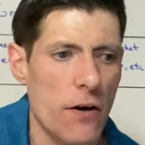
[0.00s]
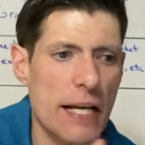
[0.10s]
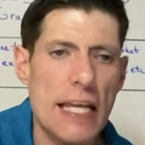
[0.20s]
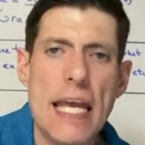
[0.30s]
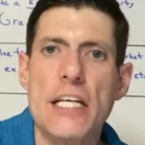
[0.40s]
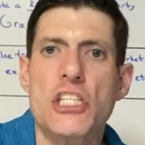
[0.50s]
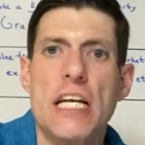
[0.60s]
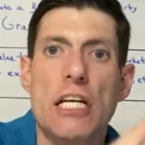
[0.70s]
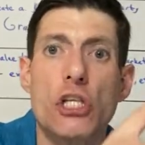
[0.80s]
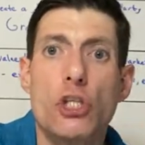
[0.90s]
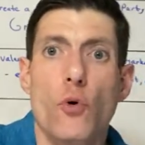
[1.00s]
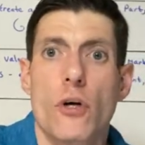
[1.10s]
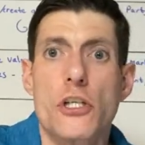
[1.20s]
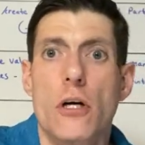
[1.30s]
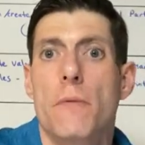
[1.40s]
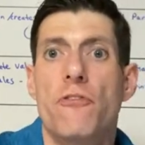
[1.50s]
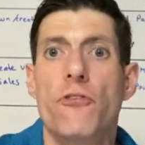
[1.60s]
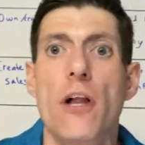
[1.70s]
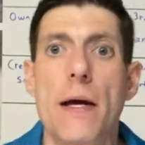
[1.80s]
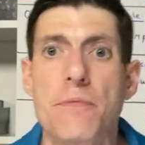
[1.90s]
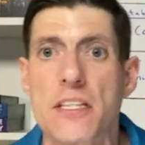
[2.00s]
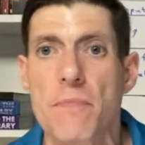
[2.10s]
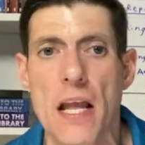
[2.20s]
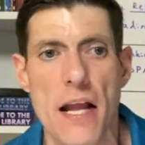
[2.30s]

are engaging in short-term flips,